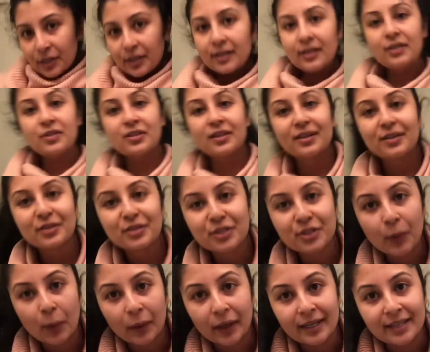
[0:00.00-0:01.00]
here's a little
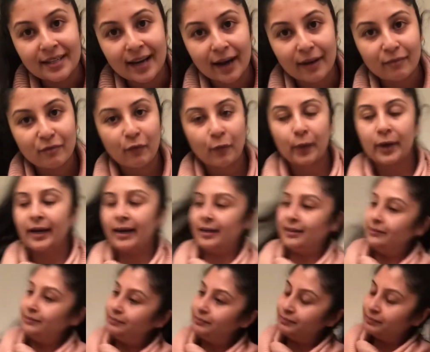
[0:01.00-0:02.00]
story time for you.
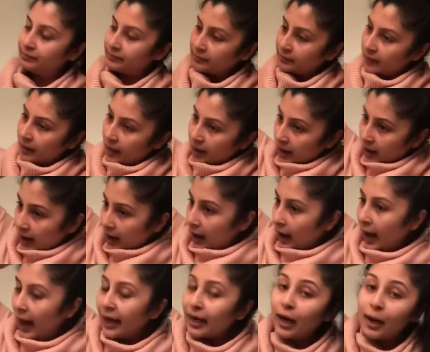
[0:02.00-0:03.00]

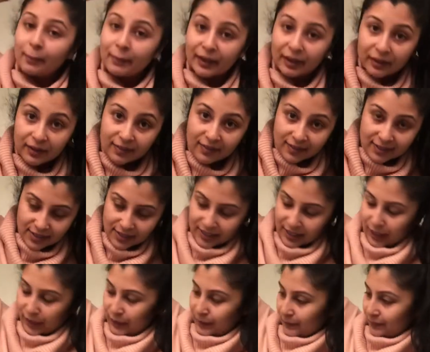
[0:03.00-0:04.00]
I got married this
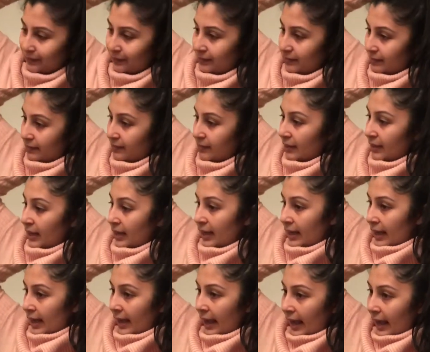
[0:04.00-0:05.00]
year,
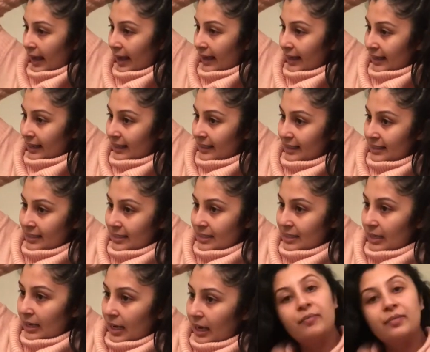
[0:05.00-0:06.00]
and
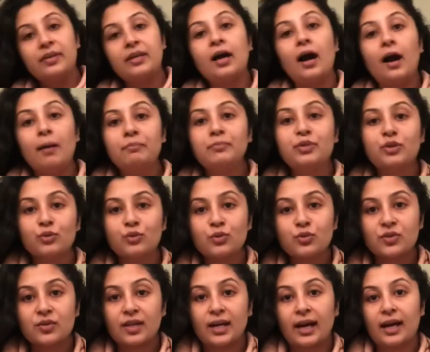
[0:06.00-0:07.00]
the updos
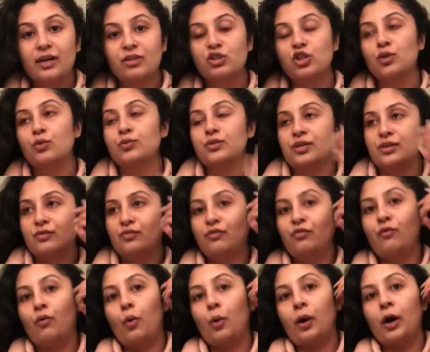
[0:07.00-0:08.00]
that I had chosen
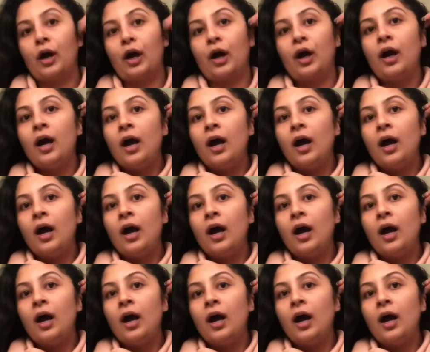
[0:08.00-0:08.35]
for